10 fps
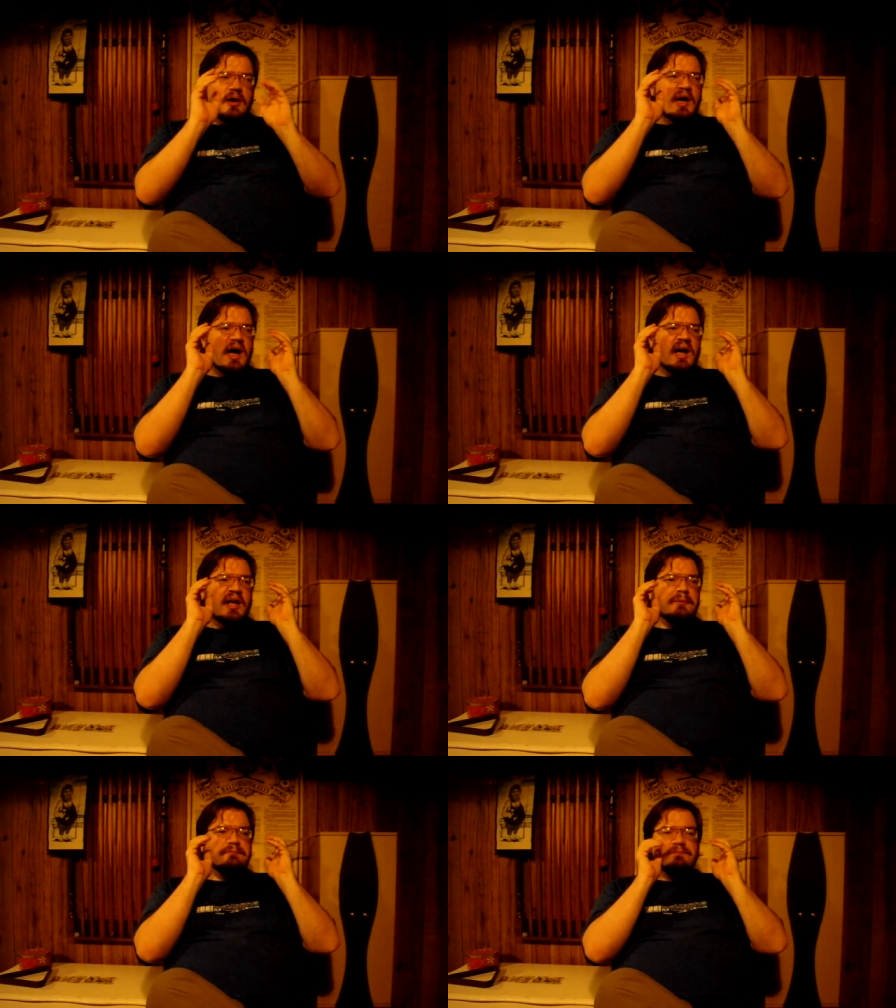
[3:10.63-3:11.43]
uh,
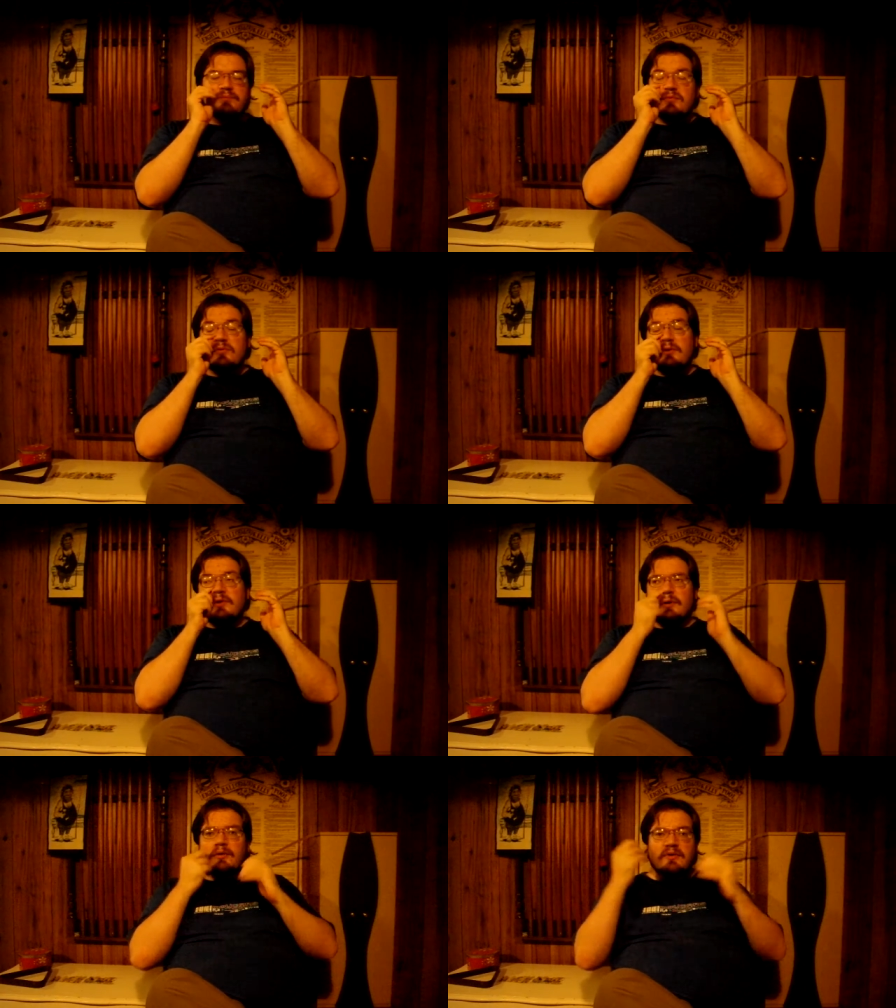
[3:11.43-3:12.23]
you
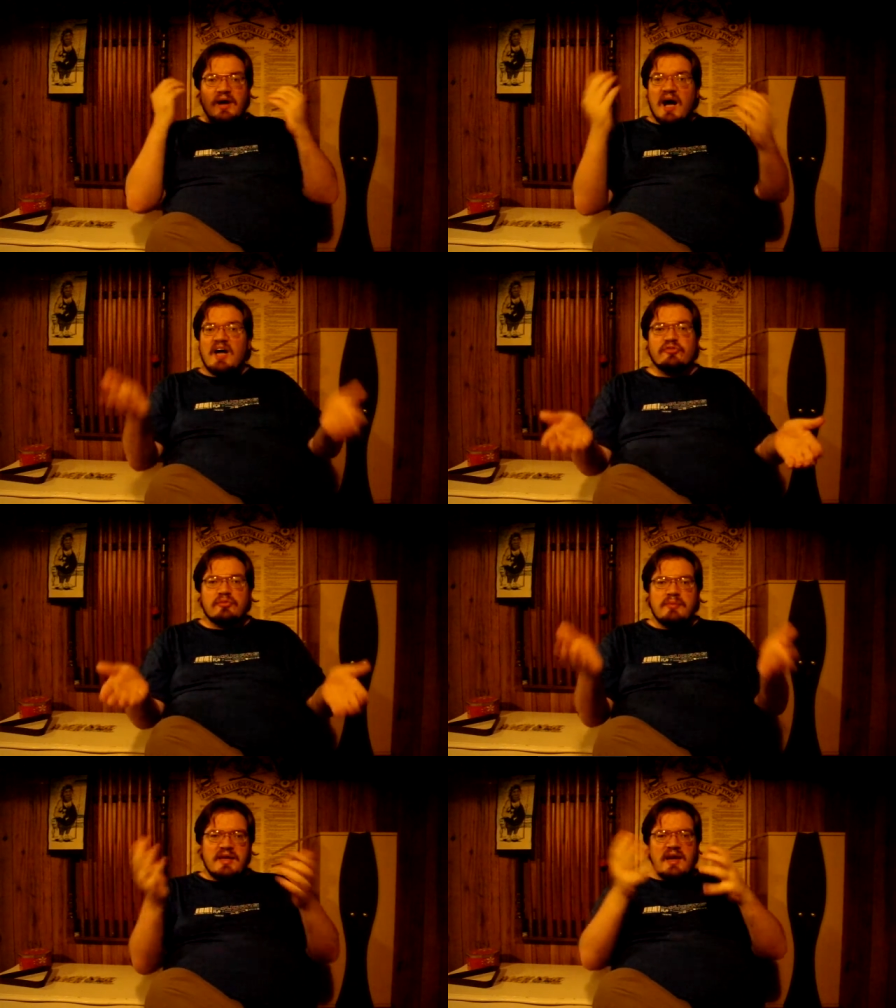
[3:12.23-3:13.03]
know, ask
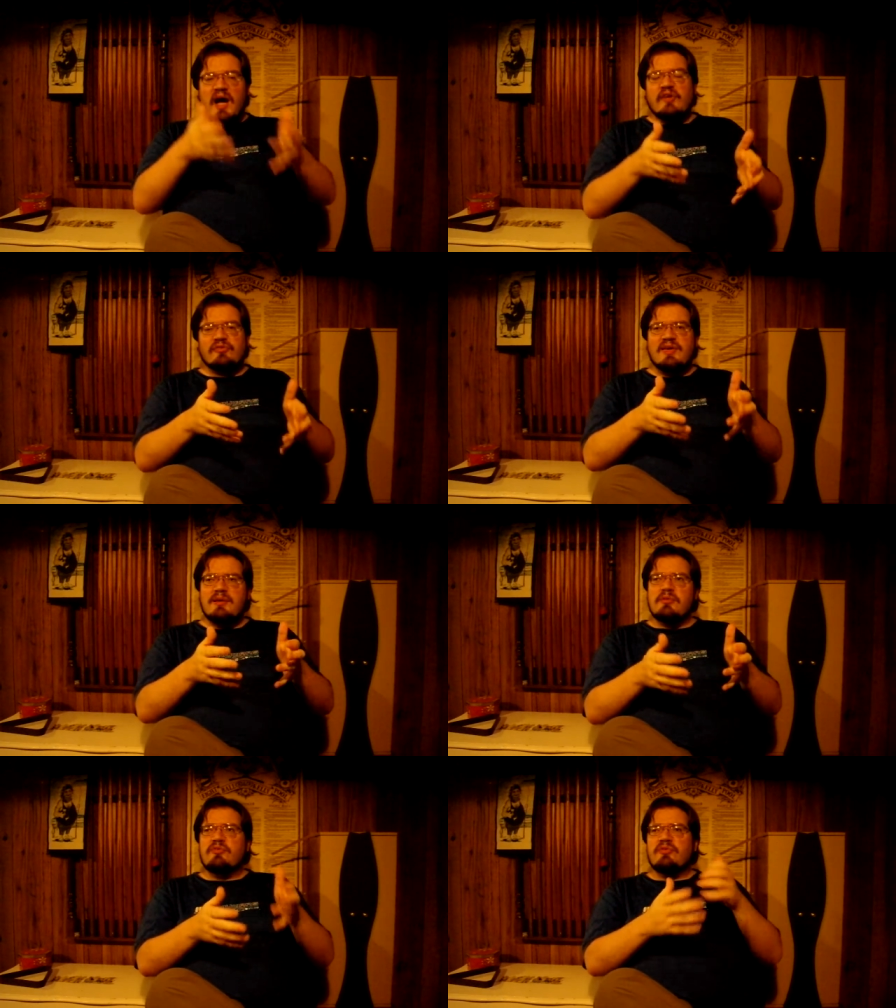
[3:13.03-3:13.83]
me, ask him
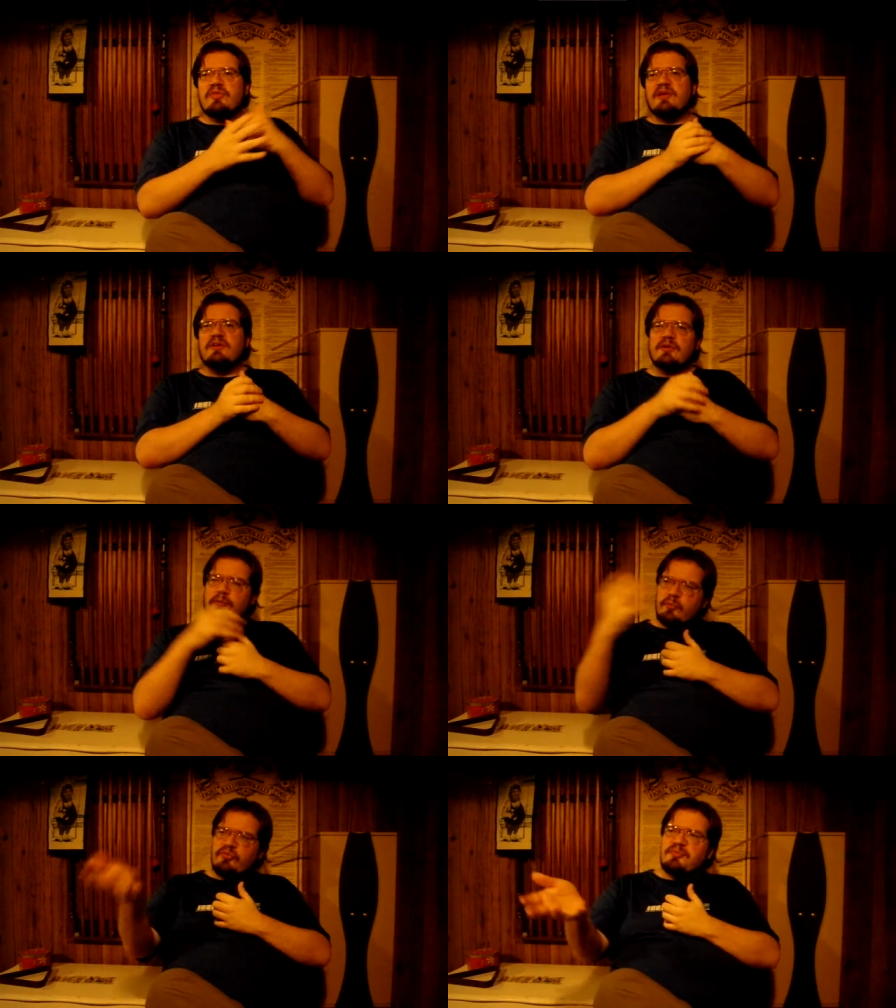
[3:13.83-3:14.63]
if you think, you know,
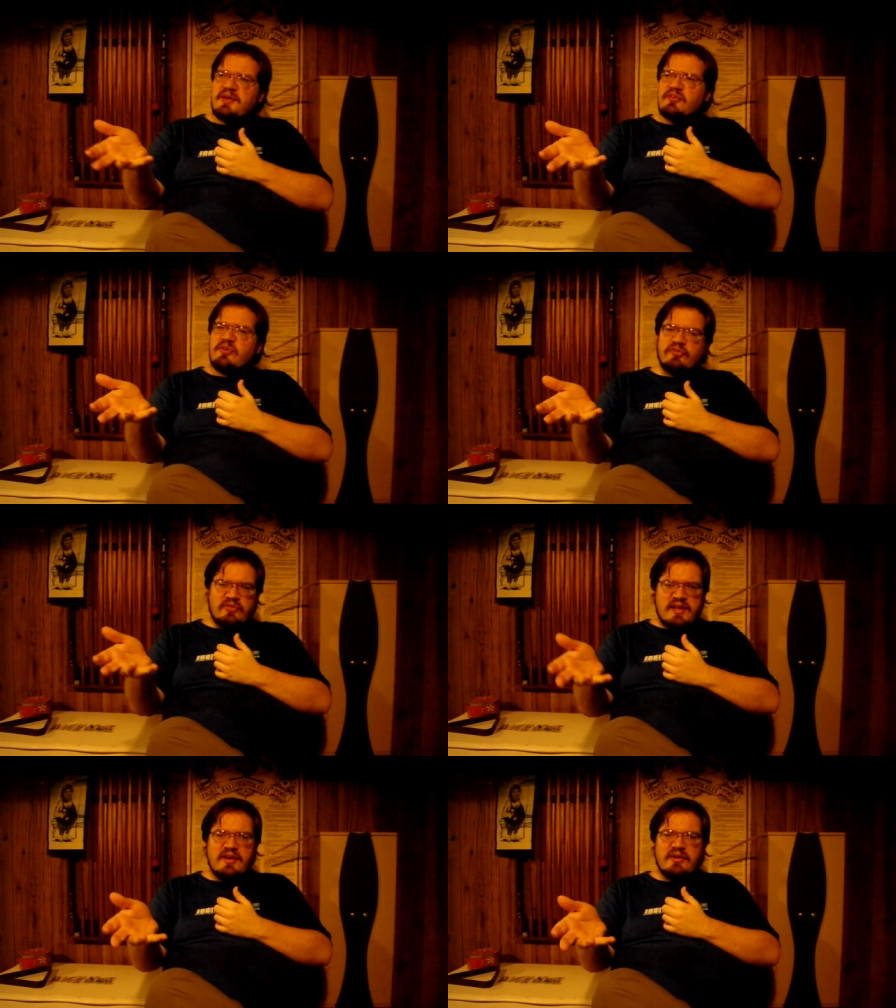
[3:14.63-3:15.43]
would you be interested in
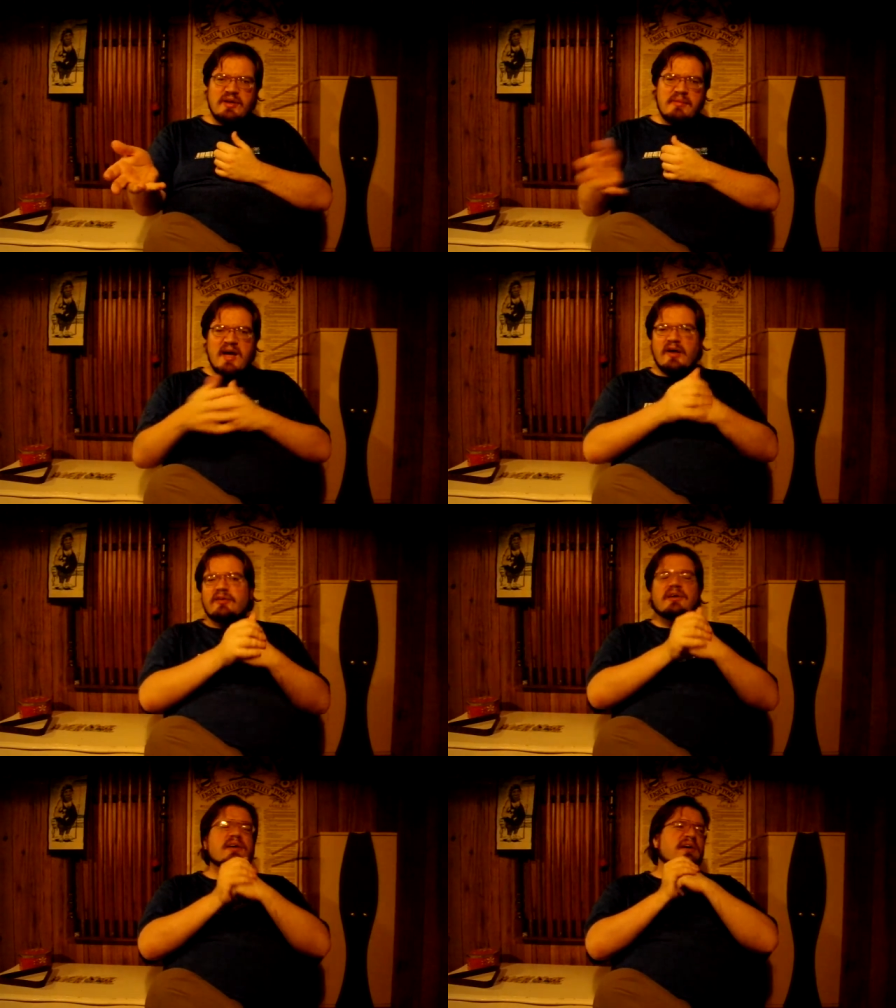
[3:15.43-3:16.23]
hearing about,
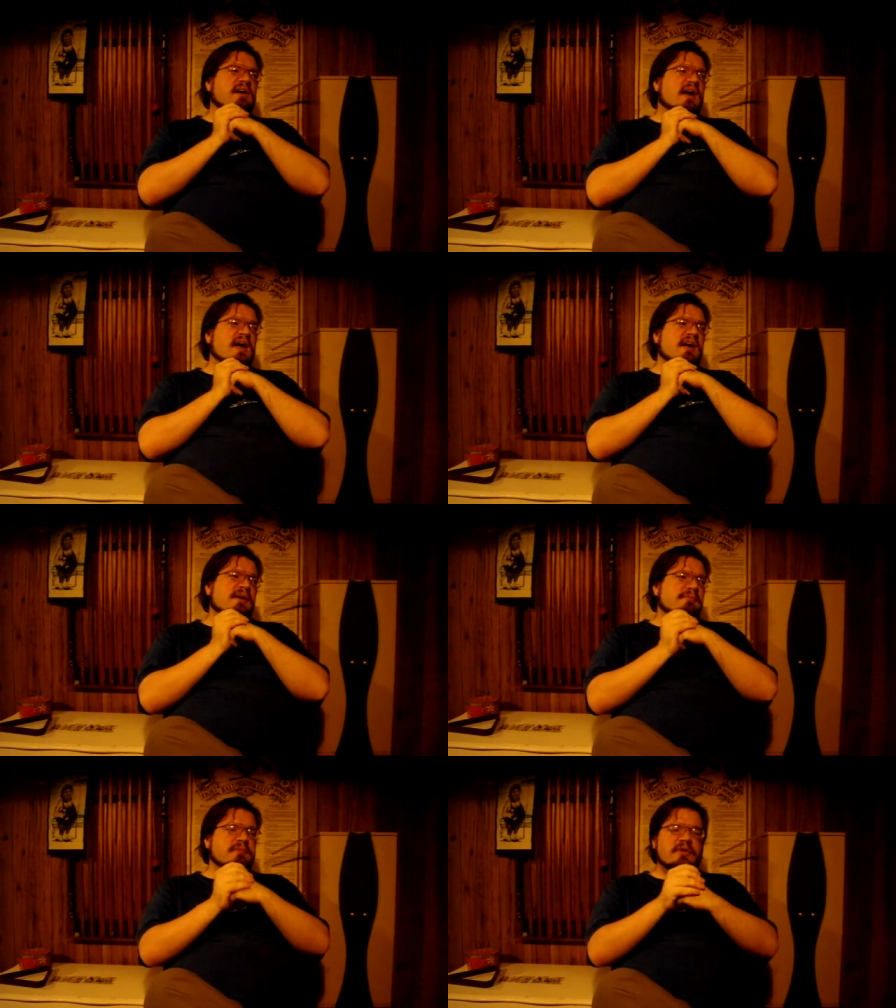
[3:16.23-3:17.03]
uh,
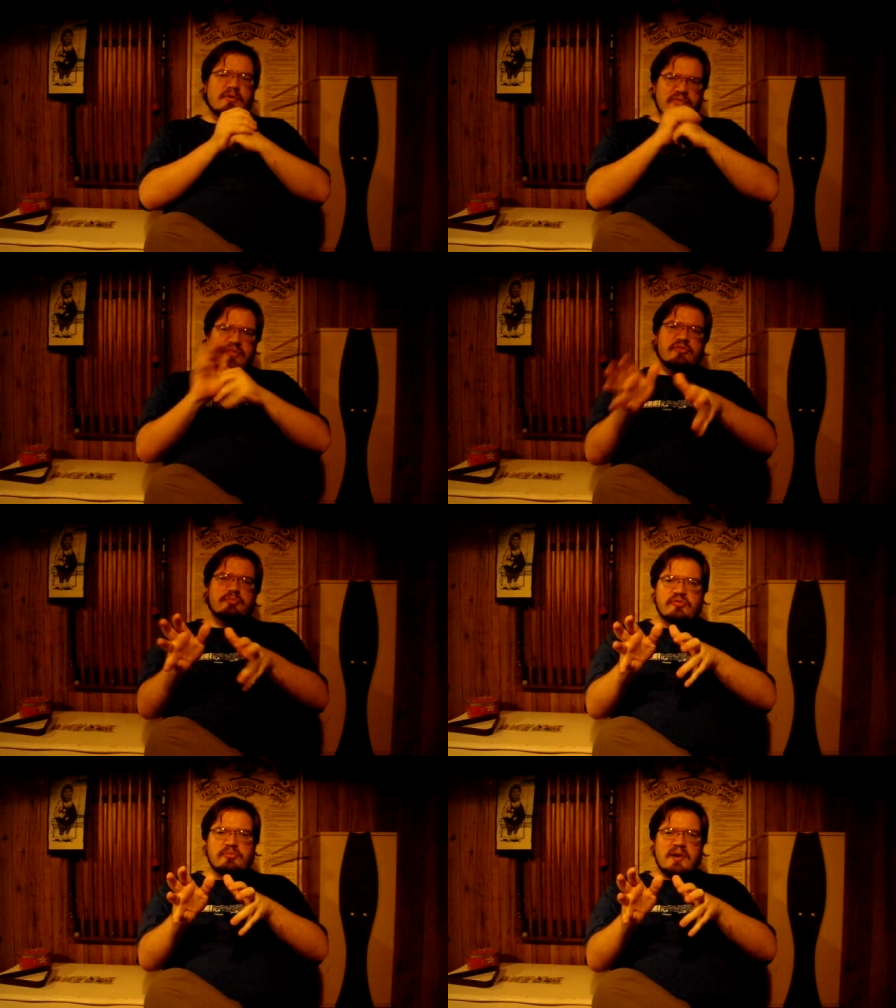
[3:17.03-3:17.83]
you know, this
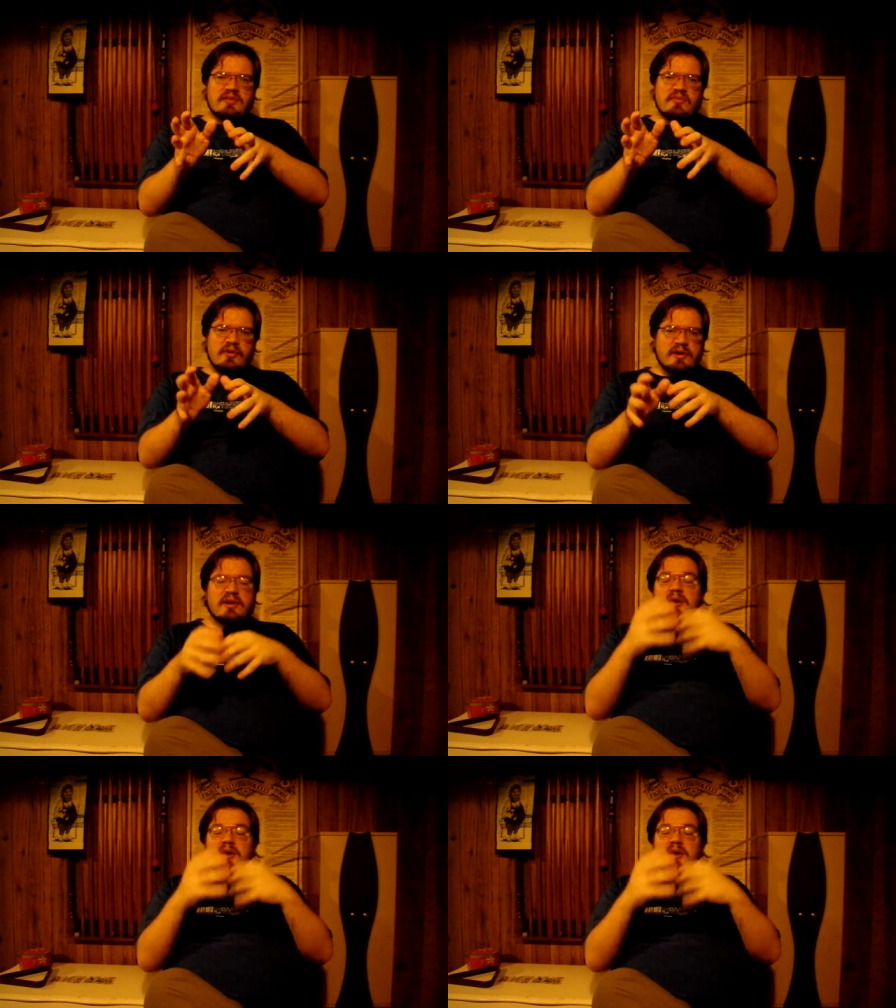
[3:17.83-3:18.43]
perspective on it.